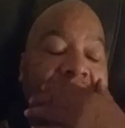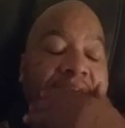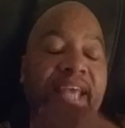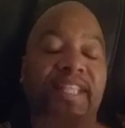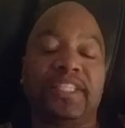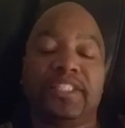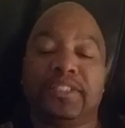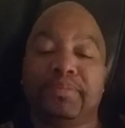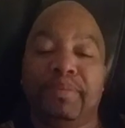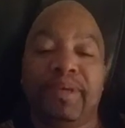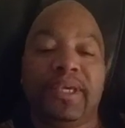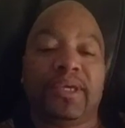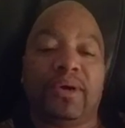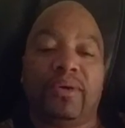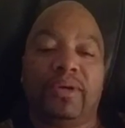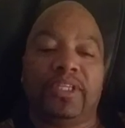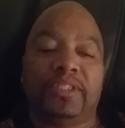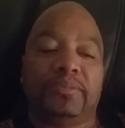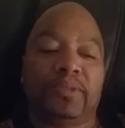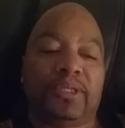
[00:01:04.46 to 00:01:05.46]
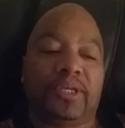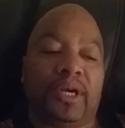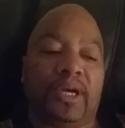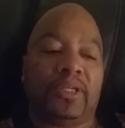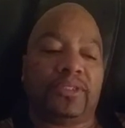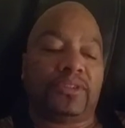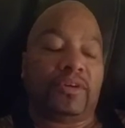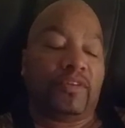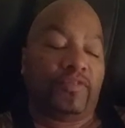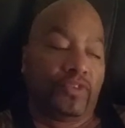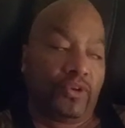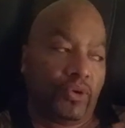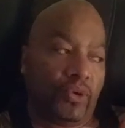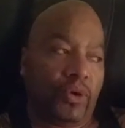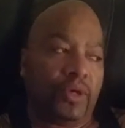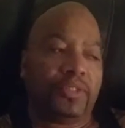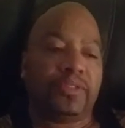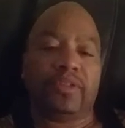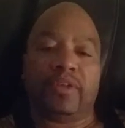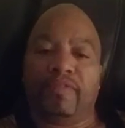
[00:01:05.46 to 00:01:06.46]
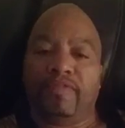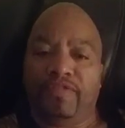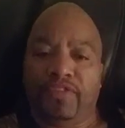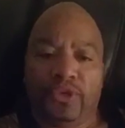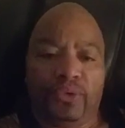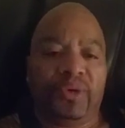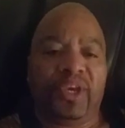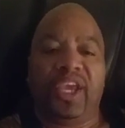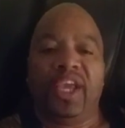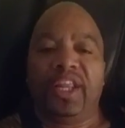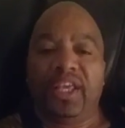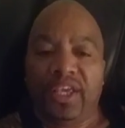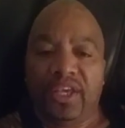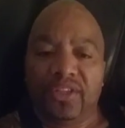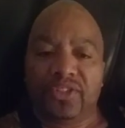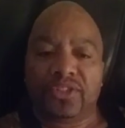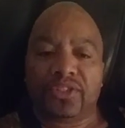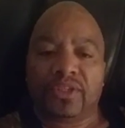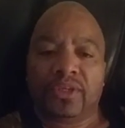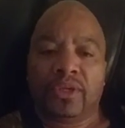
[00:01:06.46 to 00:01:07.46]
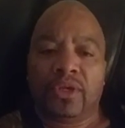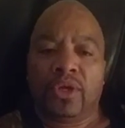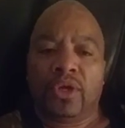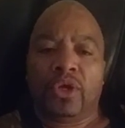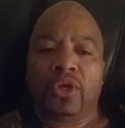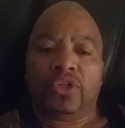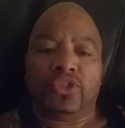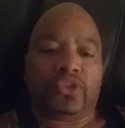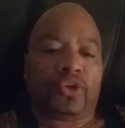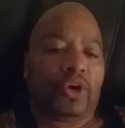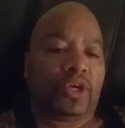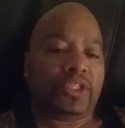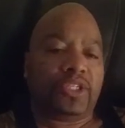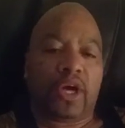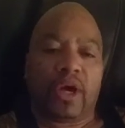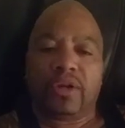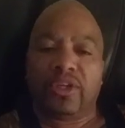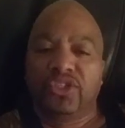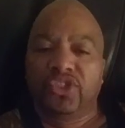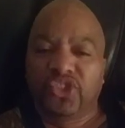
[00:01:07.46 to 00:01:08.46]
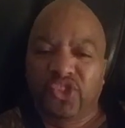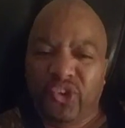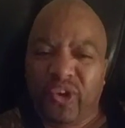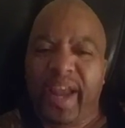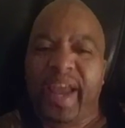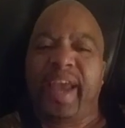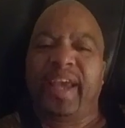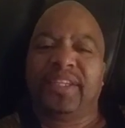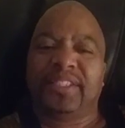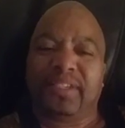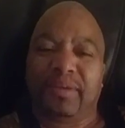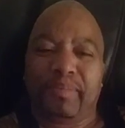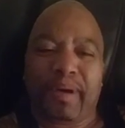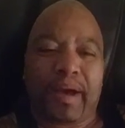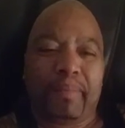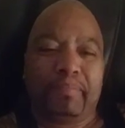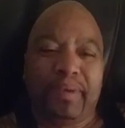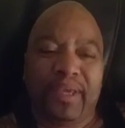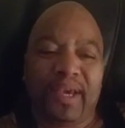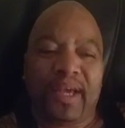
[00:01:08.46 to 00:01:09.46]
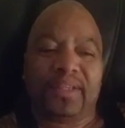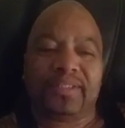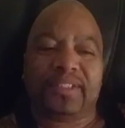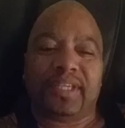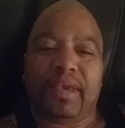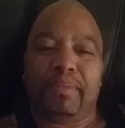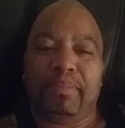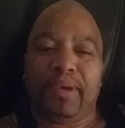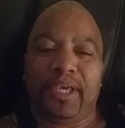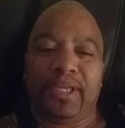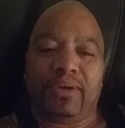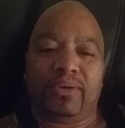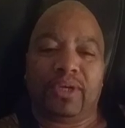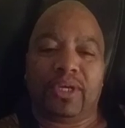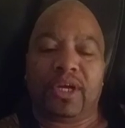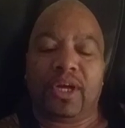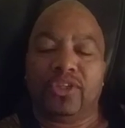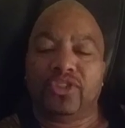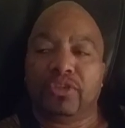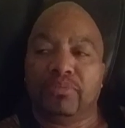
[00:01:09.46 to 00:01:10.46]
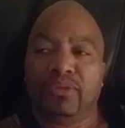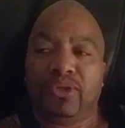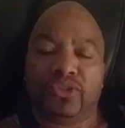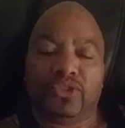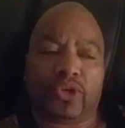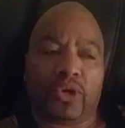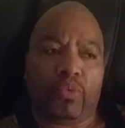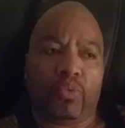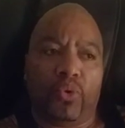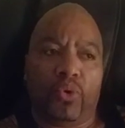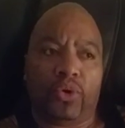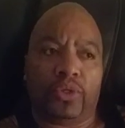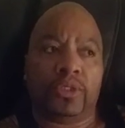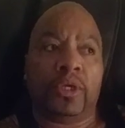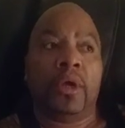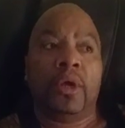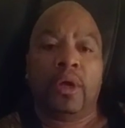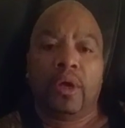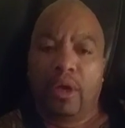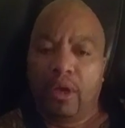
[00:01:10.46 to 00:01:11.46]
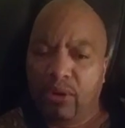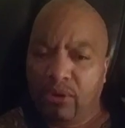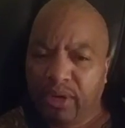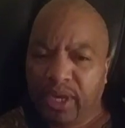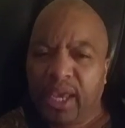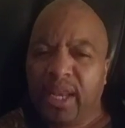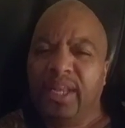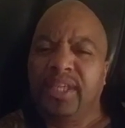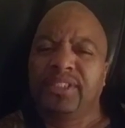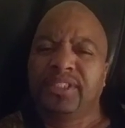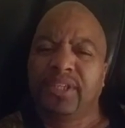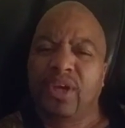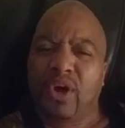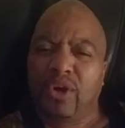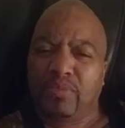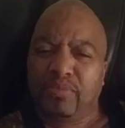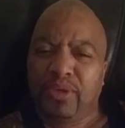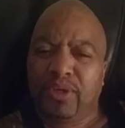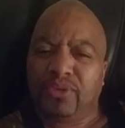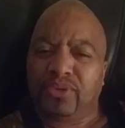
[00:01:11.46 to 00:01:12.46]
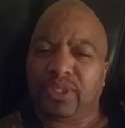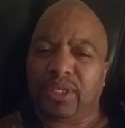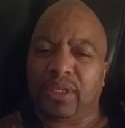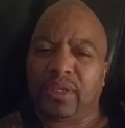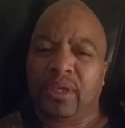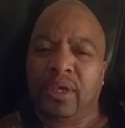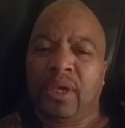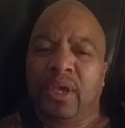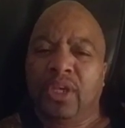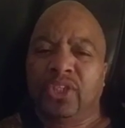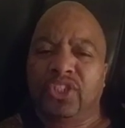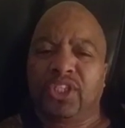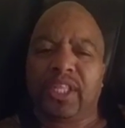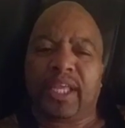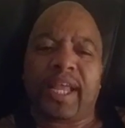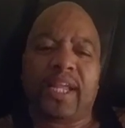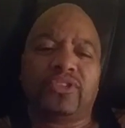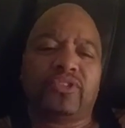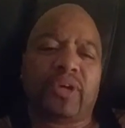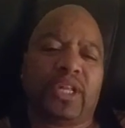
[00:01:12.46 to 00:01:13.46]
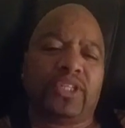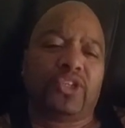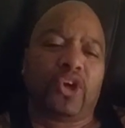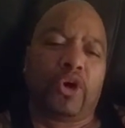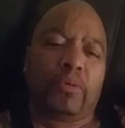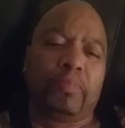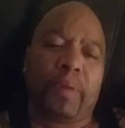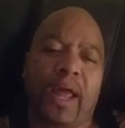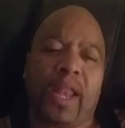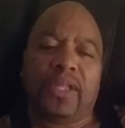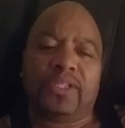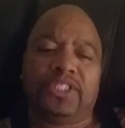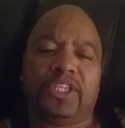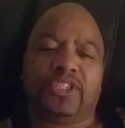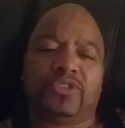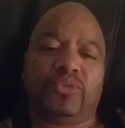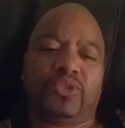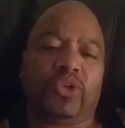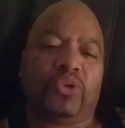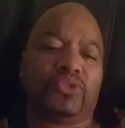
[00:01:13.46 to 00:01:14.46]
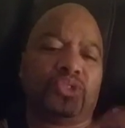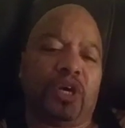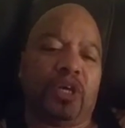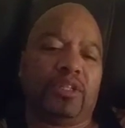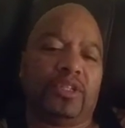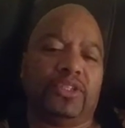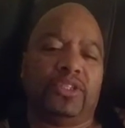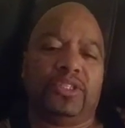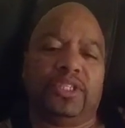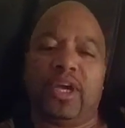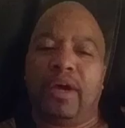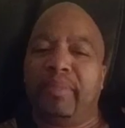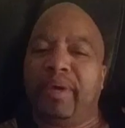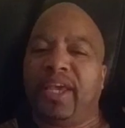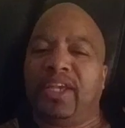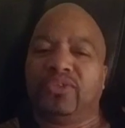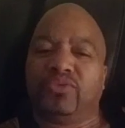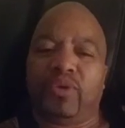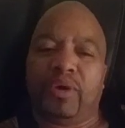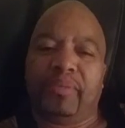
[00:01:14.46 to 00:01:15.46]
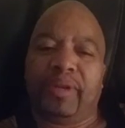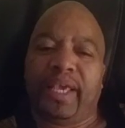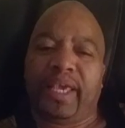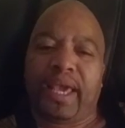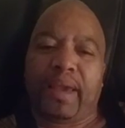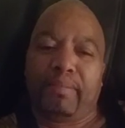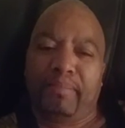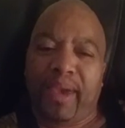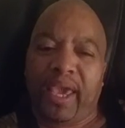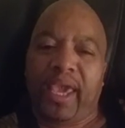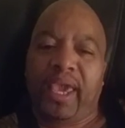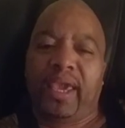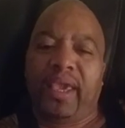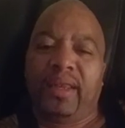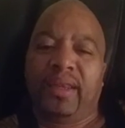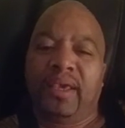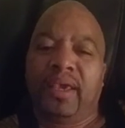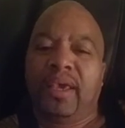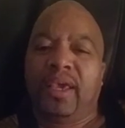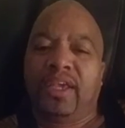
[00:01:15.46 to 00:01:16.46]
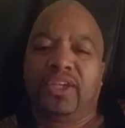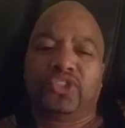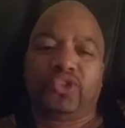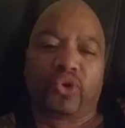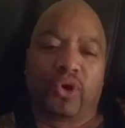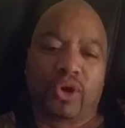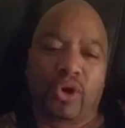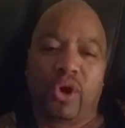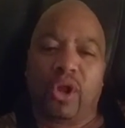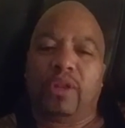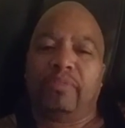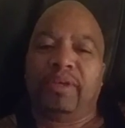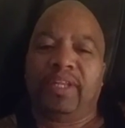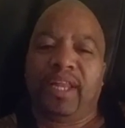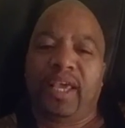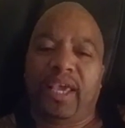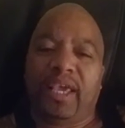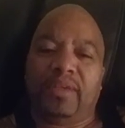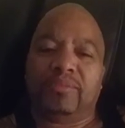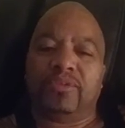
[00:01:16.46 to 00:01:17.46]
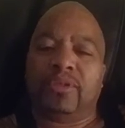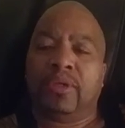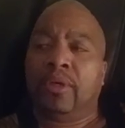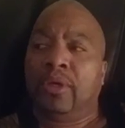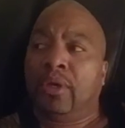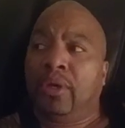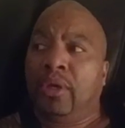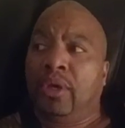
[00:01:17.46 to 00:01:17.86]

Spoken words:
I had to speak on this because, of course, a few idiots start talking trash about Beyonce being on the Country Music Awards. Okay, let's talk music. Just like I try to talk politics with those other dumbass women that got mad and start calling me names.